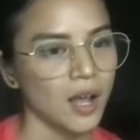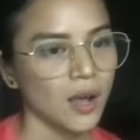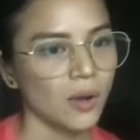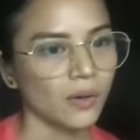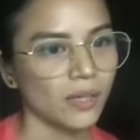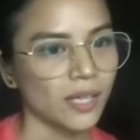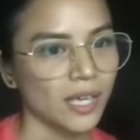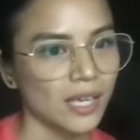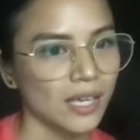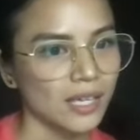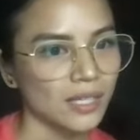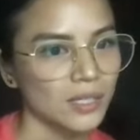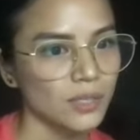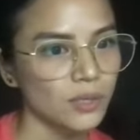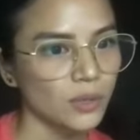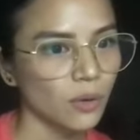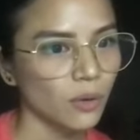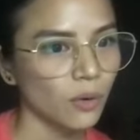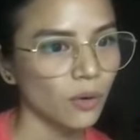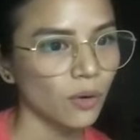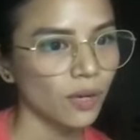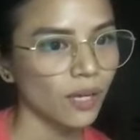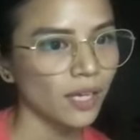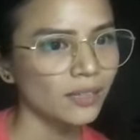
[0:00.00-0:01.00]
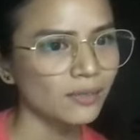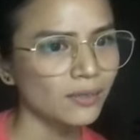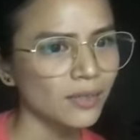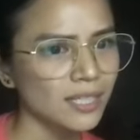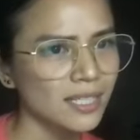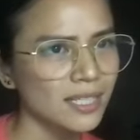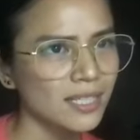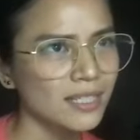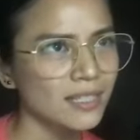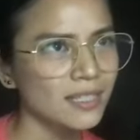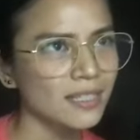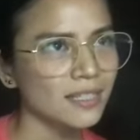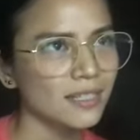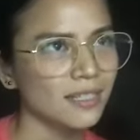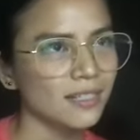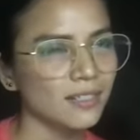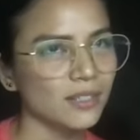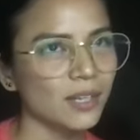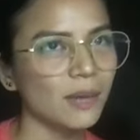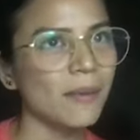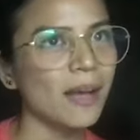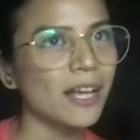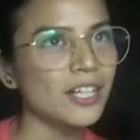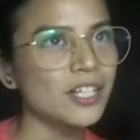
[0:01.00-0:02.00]
Okay, so it was, so
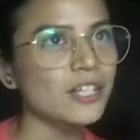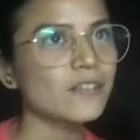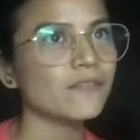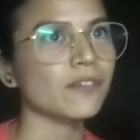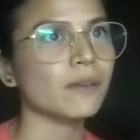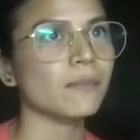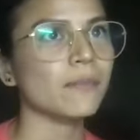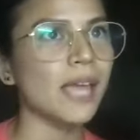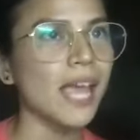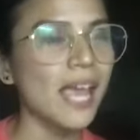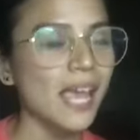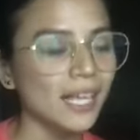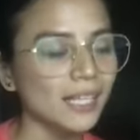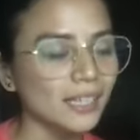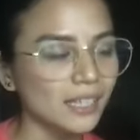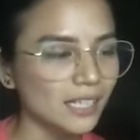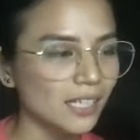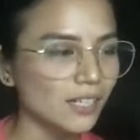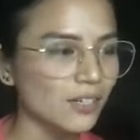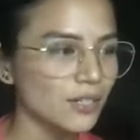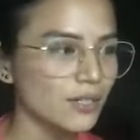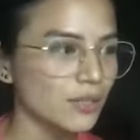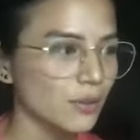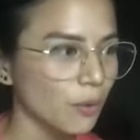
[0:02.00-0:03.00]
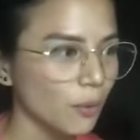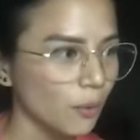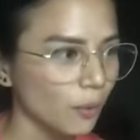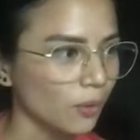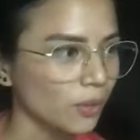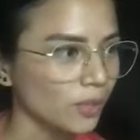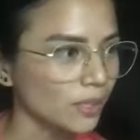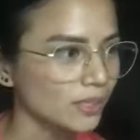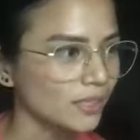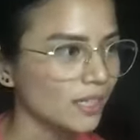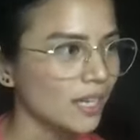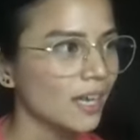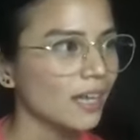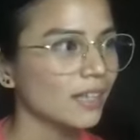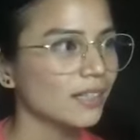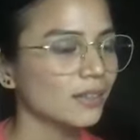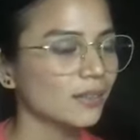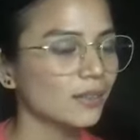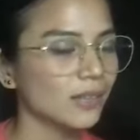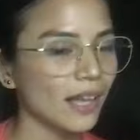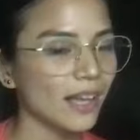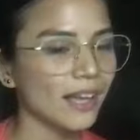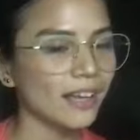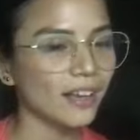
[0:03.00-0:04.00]
imagine from 8 years old to
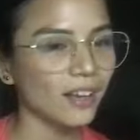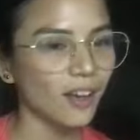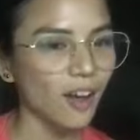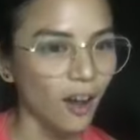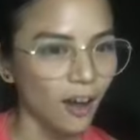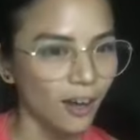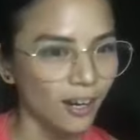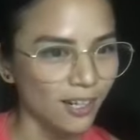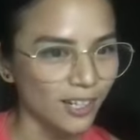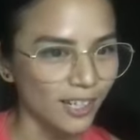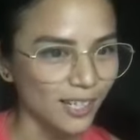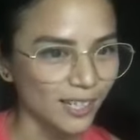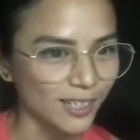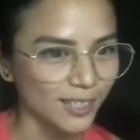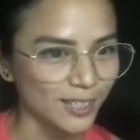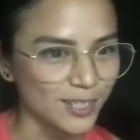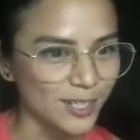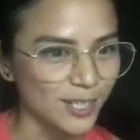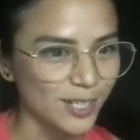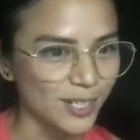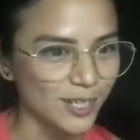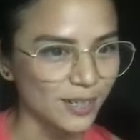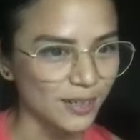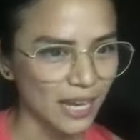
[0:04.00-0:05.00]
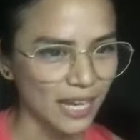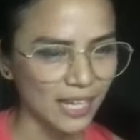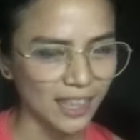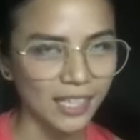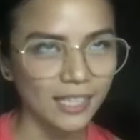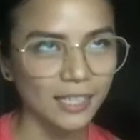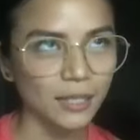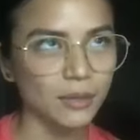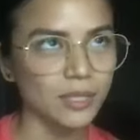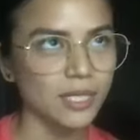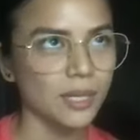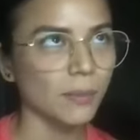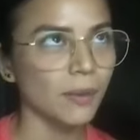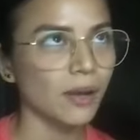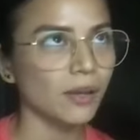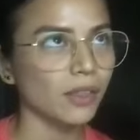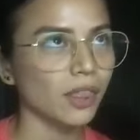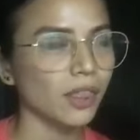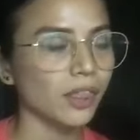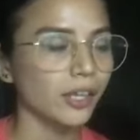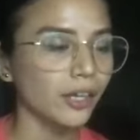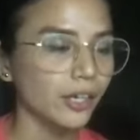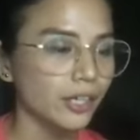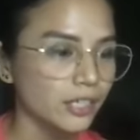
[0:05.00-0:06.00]
like college. I think that was about
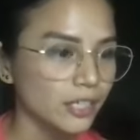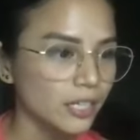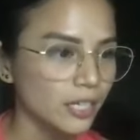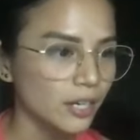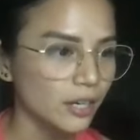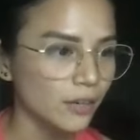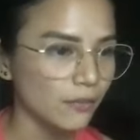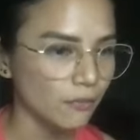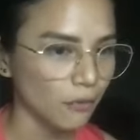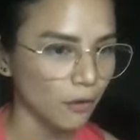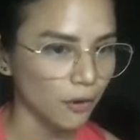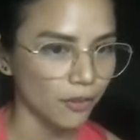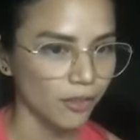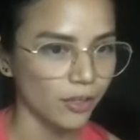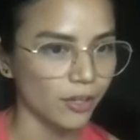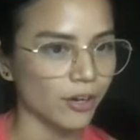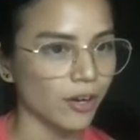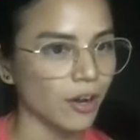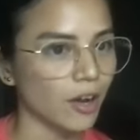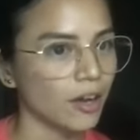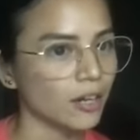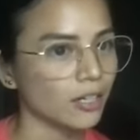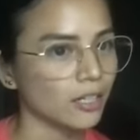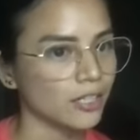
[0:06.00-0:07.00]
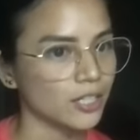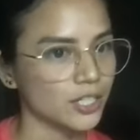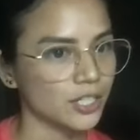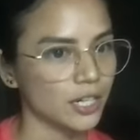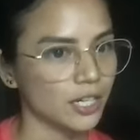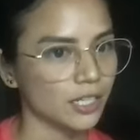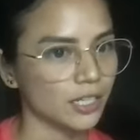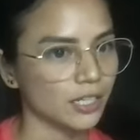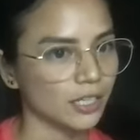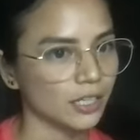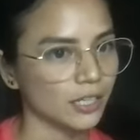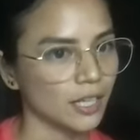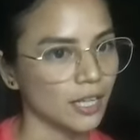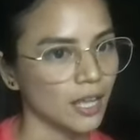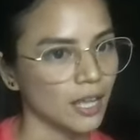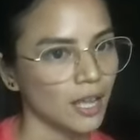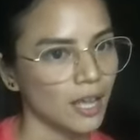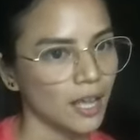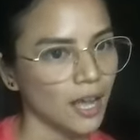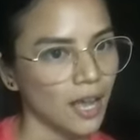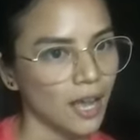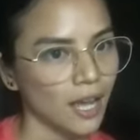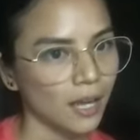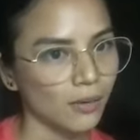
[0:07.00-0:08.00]
third year, fourth year college na that
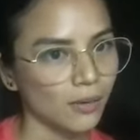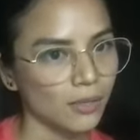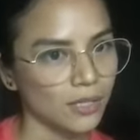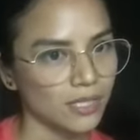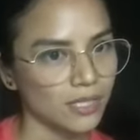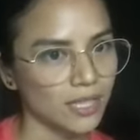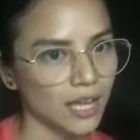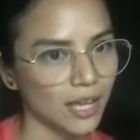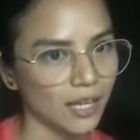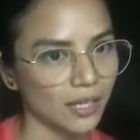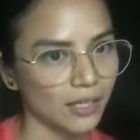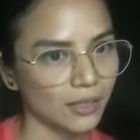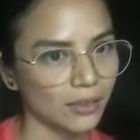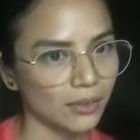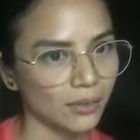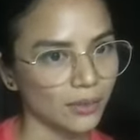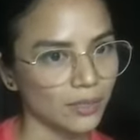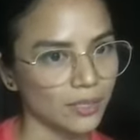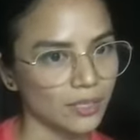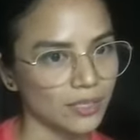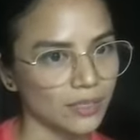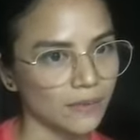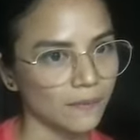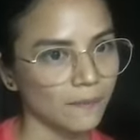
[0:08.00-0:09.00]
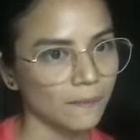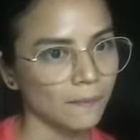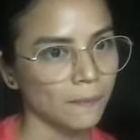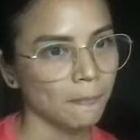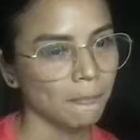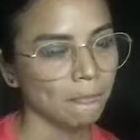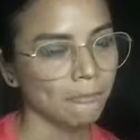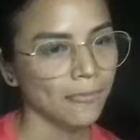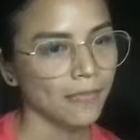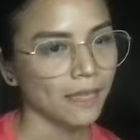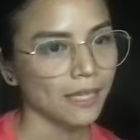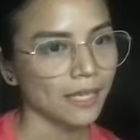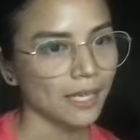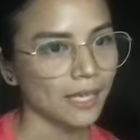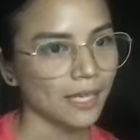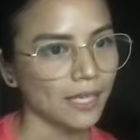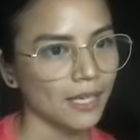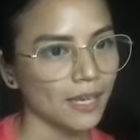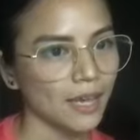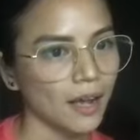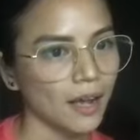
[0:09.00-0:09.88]
I was diagnosed. Okay.